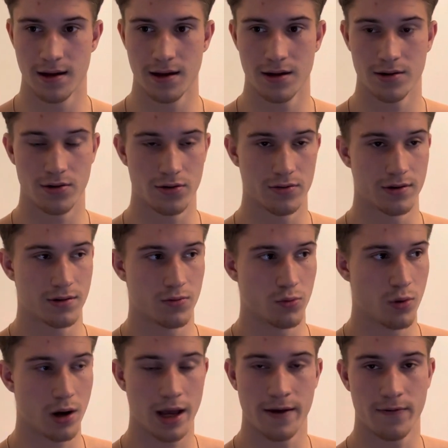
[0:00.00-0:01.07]
you know,
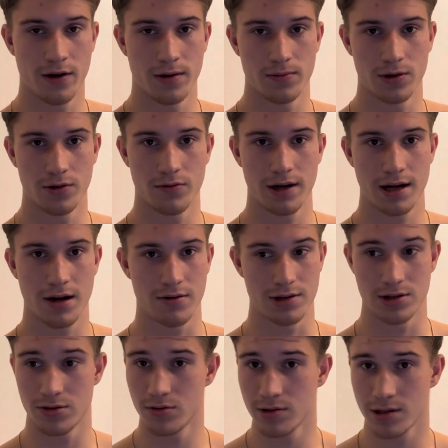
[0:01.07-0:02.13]
whatever I'm doing right now is
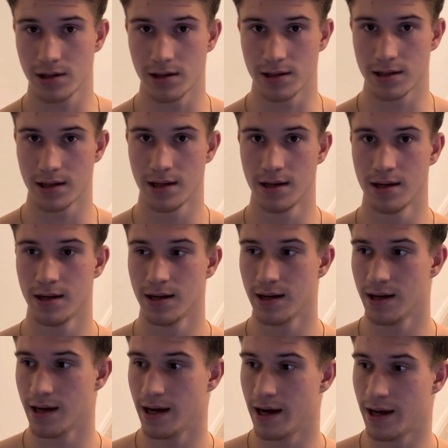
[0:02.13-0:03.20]
useless
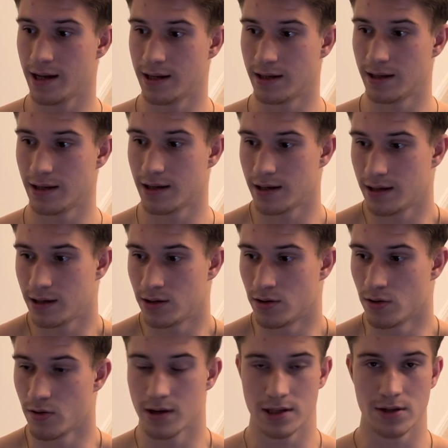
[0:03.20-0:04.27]
and, you know,
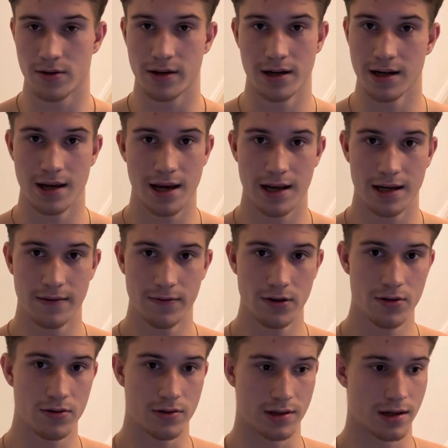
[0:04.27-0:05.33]
it's not gonna get any
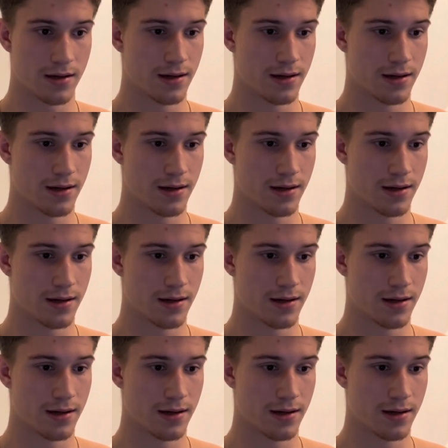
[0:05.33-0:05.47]
views.